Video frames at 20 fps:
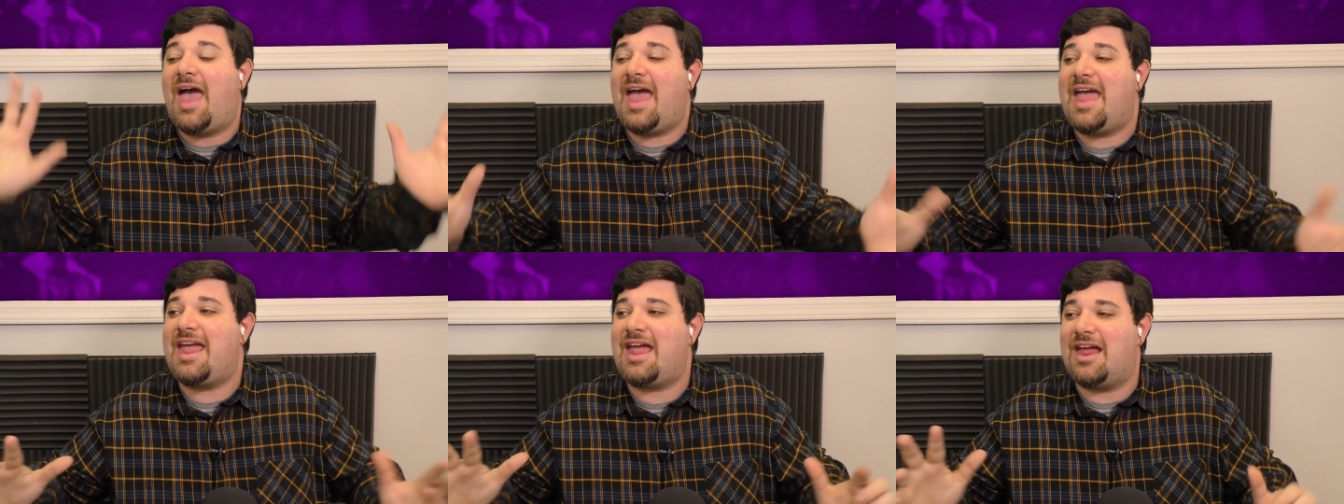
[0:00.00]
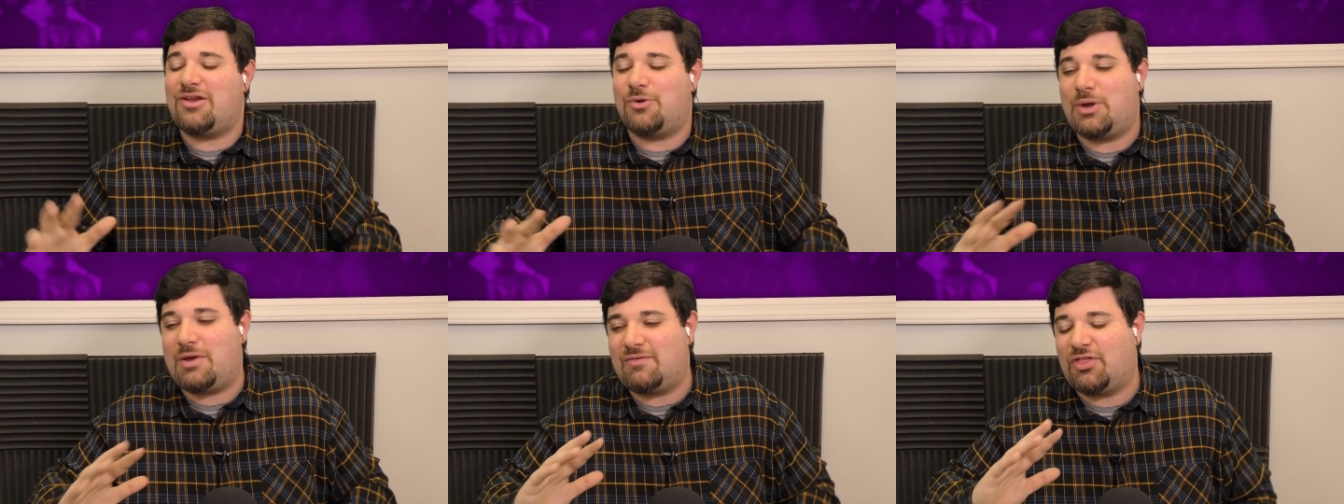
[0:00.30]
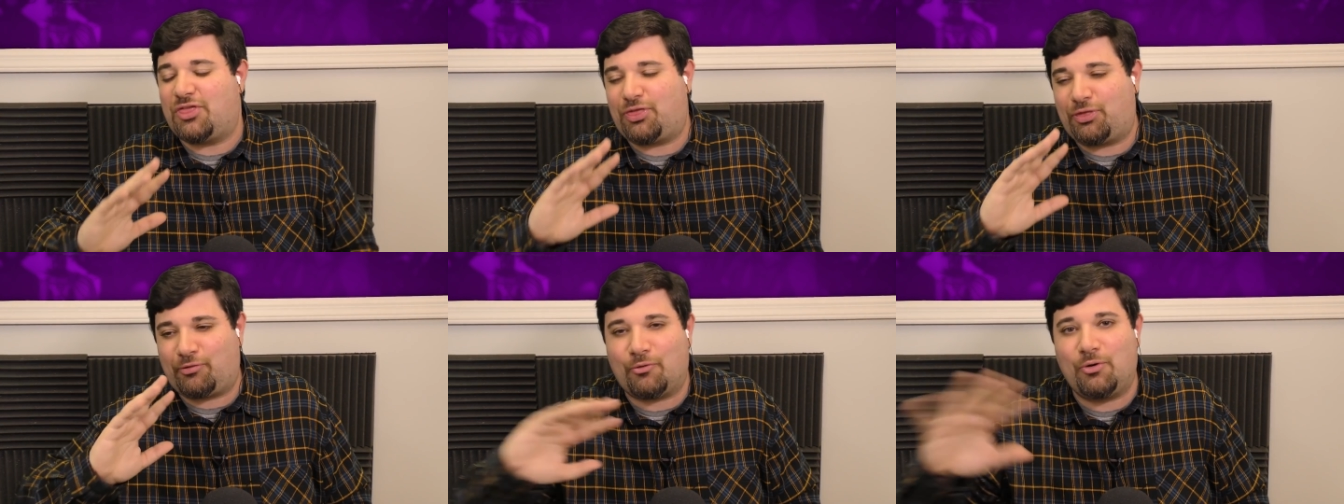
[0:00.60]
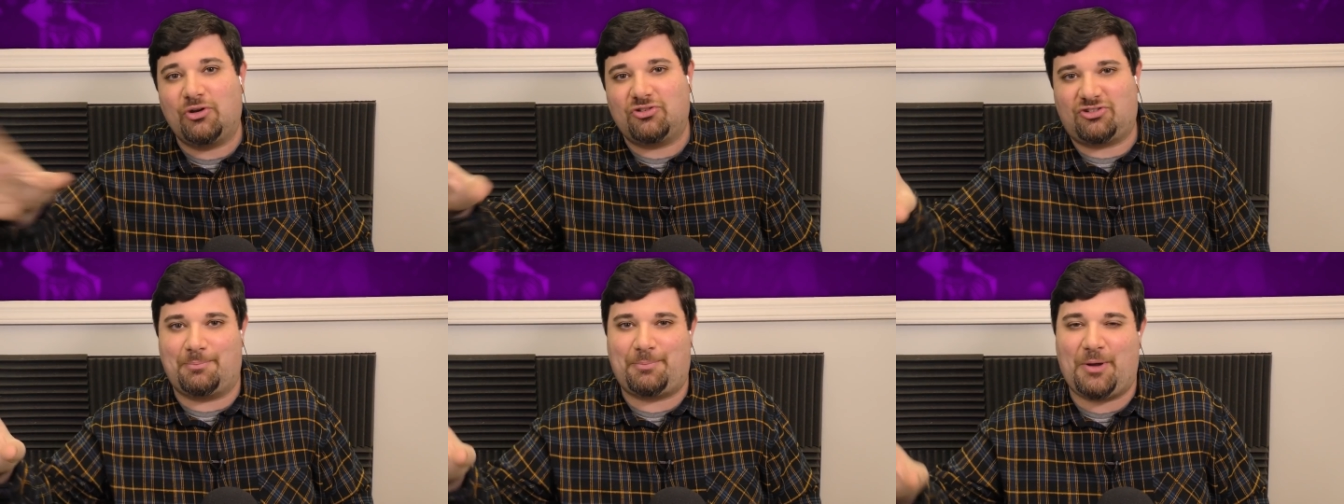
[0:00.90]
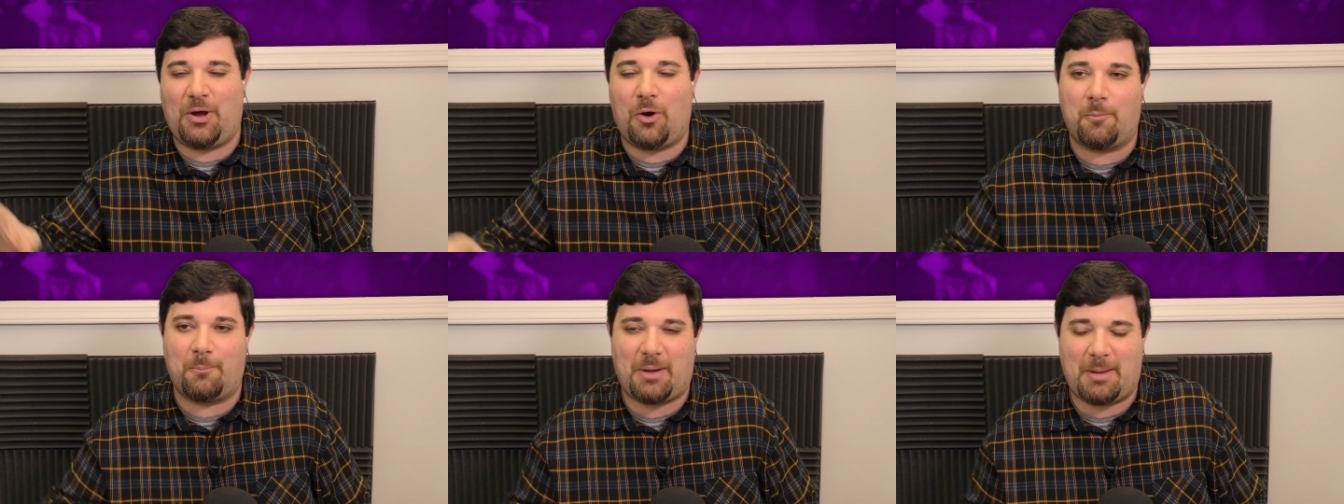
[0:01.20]
Hey, and you even threw us a
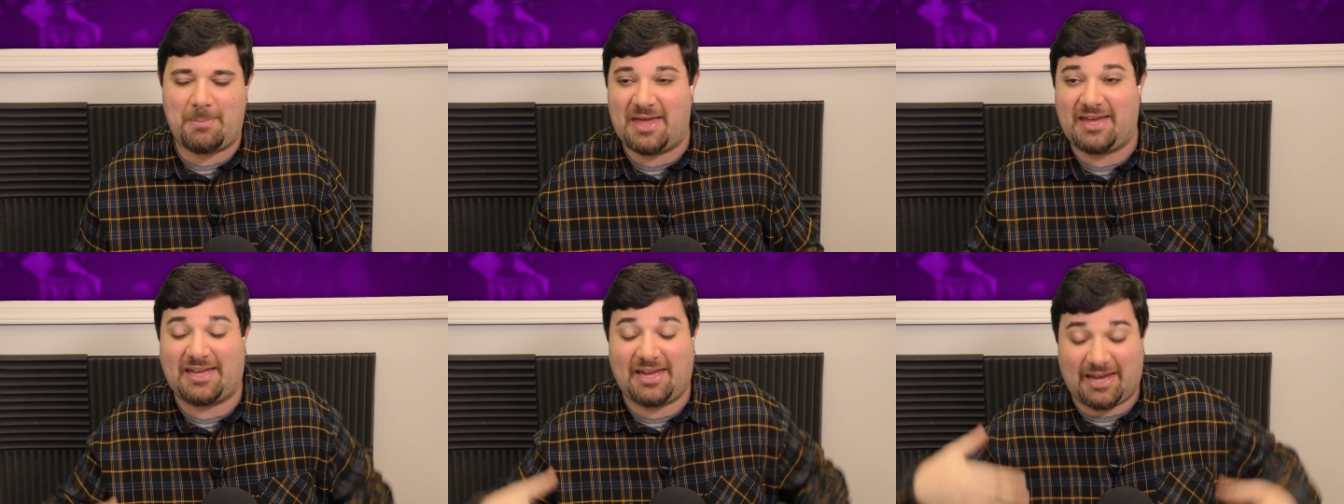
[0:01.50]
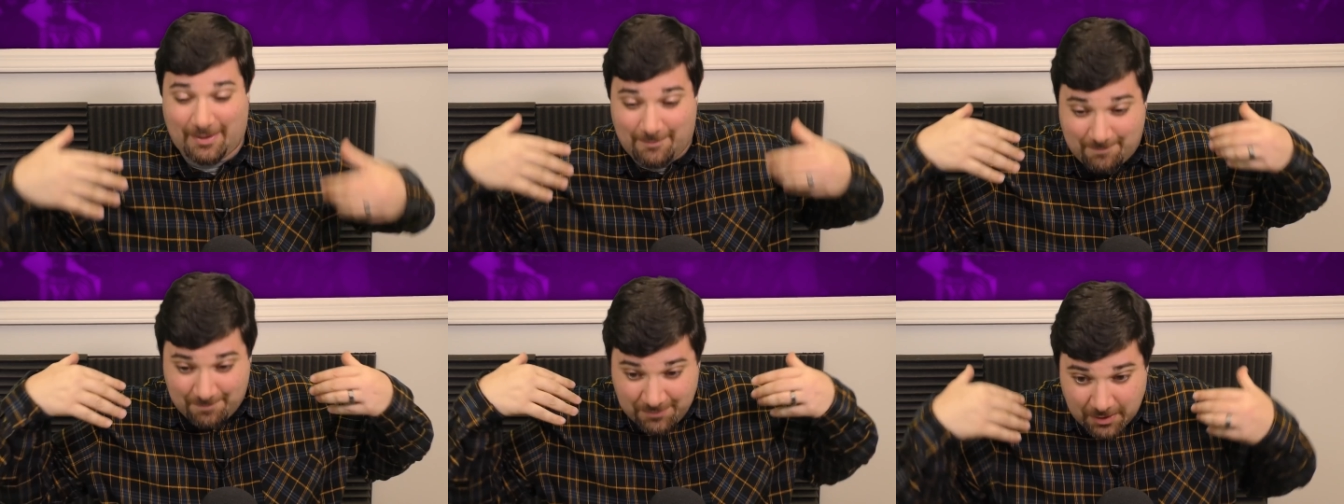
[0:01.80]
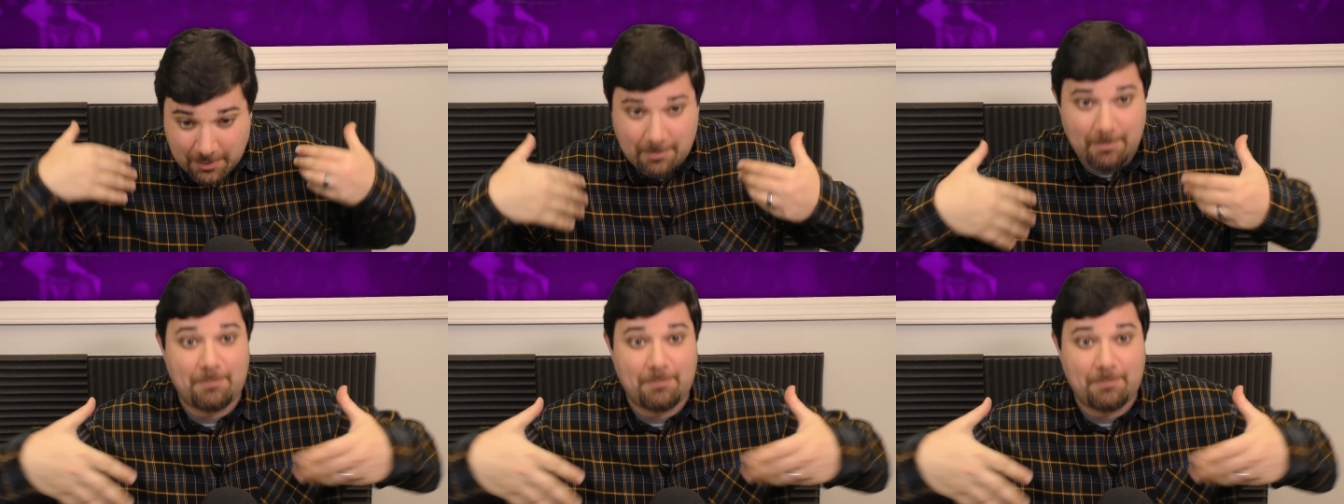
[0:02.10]
bone by making him